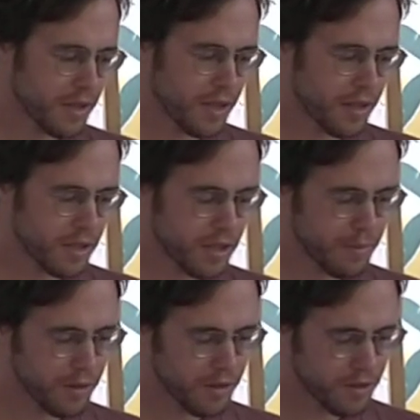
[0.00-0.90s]
Yeah, that's
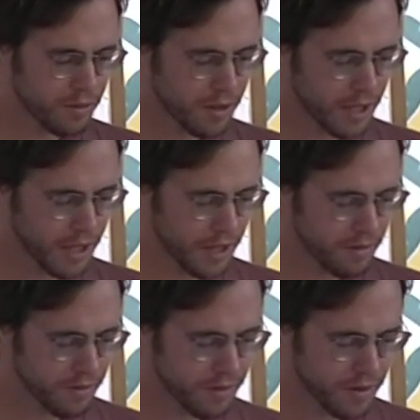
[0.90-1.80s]
similar to what I
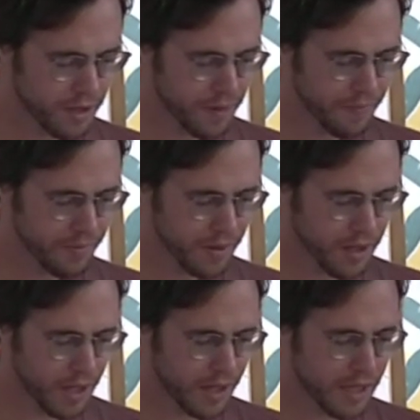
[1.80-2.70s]
have.
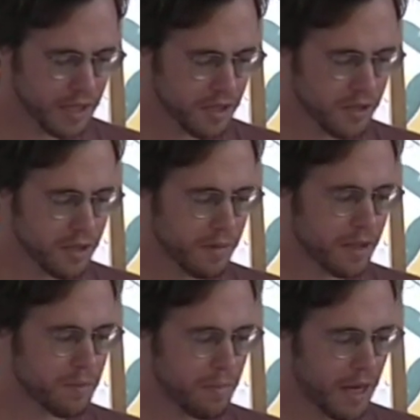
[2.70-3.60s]
Yeah, and that's still something
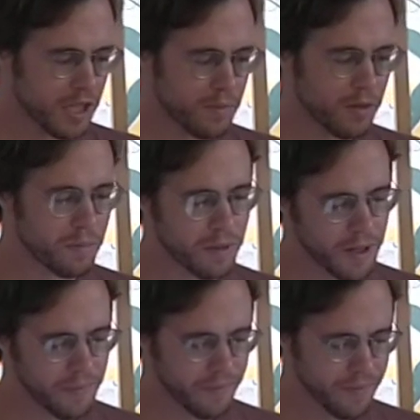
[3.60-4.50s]
that's manageable,
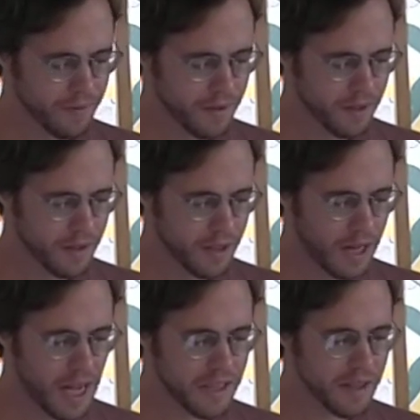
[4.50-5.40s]
but
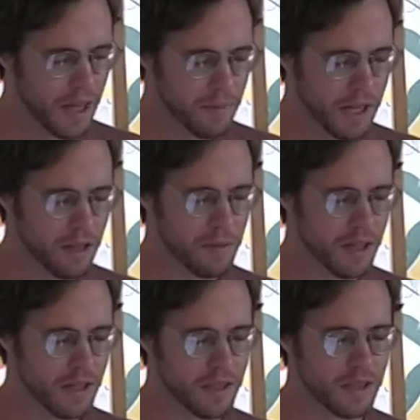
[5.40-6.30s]
I did that mainly
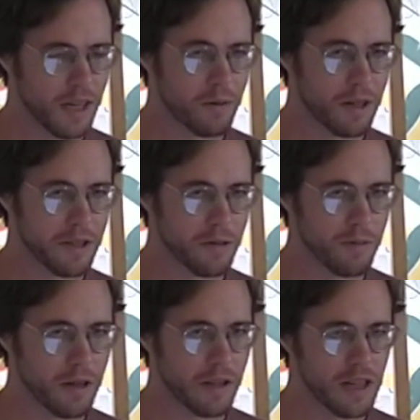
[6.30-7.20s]
because I wanted to
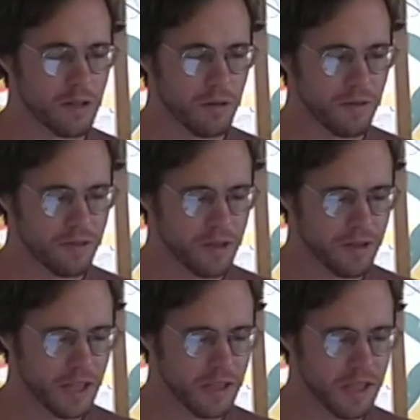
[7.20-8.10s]
run a lot of 12 volt
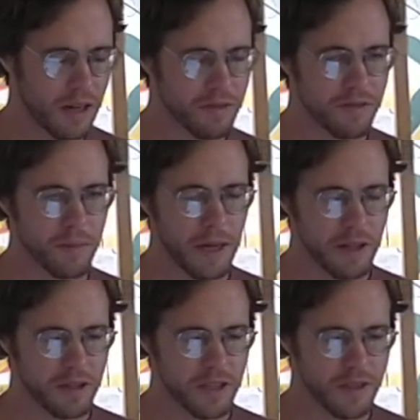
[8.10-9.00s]
things off of the
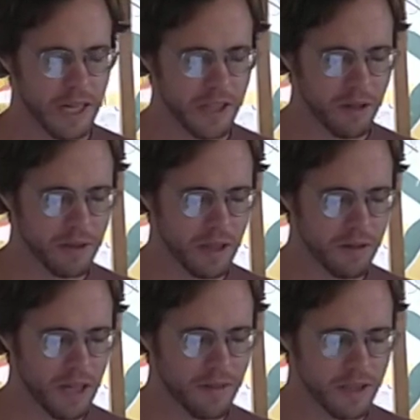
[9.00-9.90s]
batteries directly
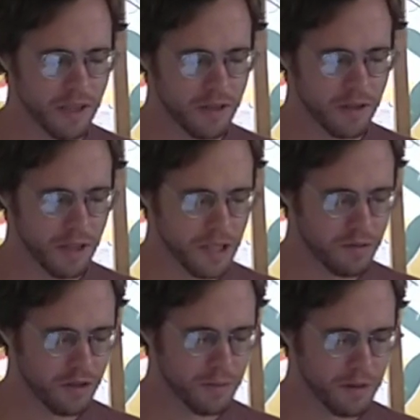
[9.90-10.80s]
without having to use a
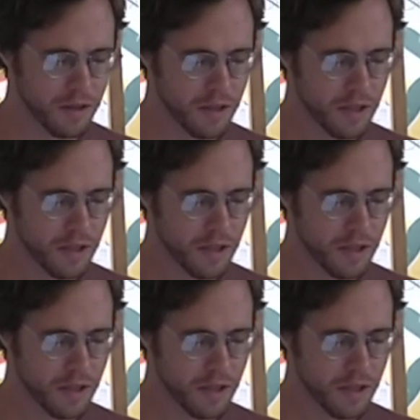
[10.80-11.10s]
transformer.